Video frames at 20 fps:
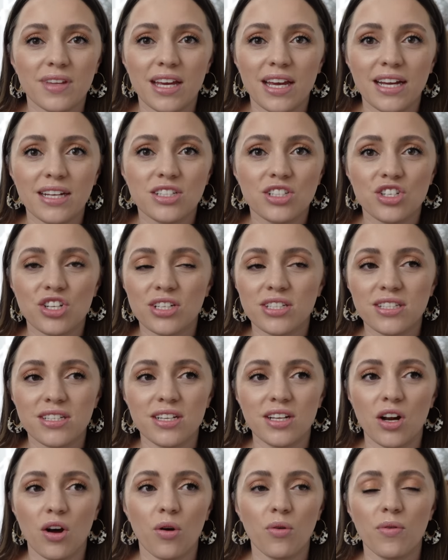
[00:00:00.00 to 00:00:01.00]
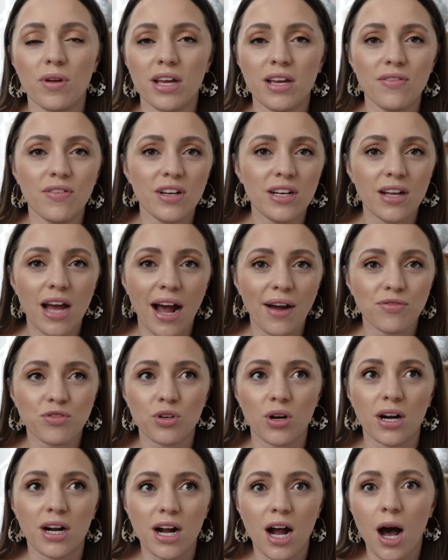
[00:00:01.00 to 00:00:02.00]
it's just, you know, even after
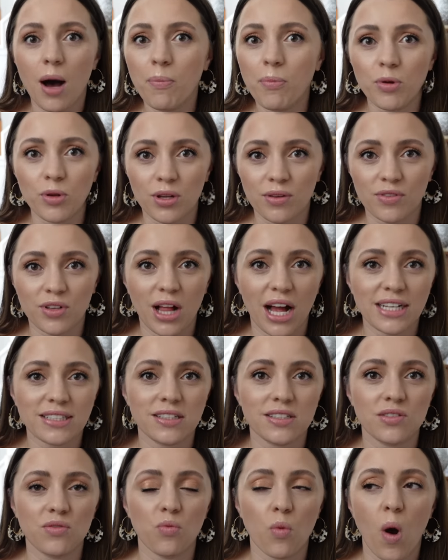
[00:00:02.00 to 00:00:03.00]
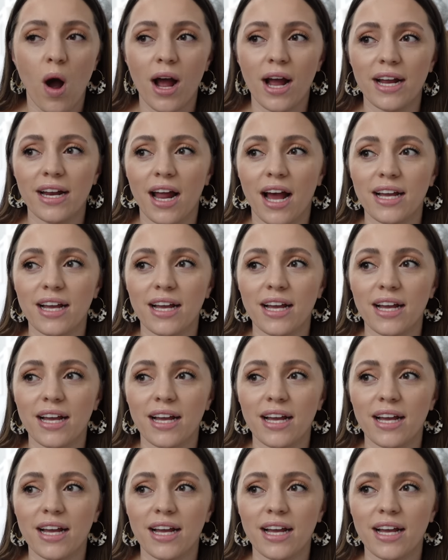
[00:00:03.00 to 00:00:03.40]
a couple of glasses of wine,